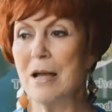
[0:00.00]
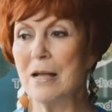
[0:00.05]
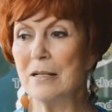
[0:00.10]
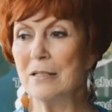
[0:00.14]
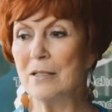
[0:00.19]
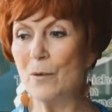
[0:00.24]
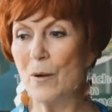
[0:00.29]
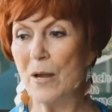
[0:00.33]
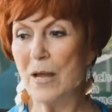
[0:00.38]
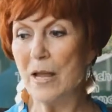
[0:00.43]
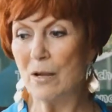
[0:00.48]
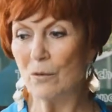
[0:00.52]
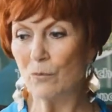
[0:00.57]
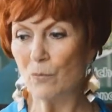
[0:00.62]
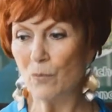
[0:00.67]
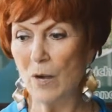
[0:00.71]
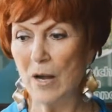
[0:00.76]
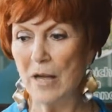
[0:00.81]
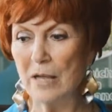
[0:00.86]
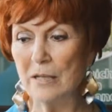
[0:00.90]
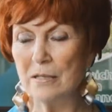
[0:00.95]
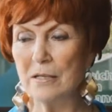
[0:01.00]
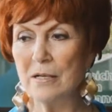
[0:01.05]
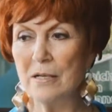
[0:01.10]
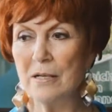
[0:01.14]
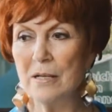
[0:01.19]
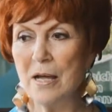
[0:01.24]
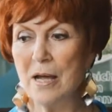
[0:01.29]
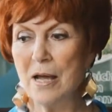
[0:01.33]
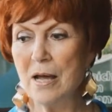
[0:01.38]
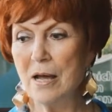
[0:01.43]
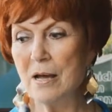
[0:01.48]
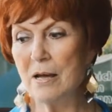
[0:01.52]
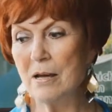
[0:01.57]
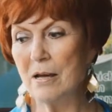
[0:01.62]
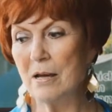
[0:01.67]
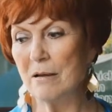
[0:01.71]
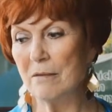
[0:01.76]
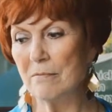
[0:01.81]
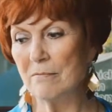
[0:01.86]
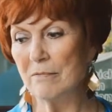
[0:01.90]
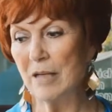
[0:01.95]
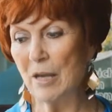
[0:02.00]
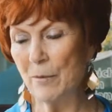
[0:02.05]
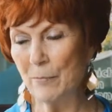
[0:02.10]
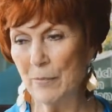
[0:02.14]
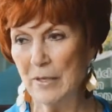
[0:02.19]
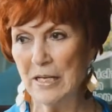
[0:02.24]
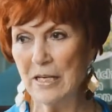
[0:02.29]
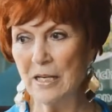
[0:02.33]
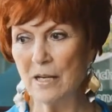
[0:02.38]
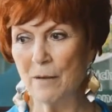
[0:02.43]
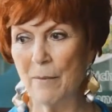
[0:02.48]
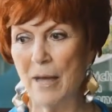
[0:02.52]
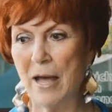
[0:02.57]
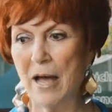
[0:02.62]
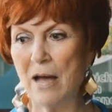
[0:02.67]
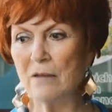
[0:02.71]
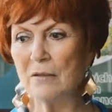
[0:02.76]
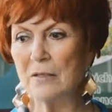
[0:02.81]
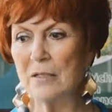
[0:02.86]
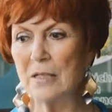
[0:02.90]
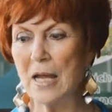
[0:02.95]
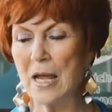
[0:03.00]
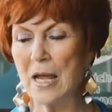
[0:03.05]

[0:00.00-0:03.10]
And so I had one company come out,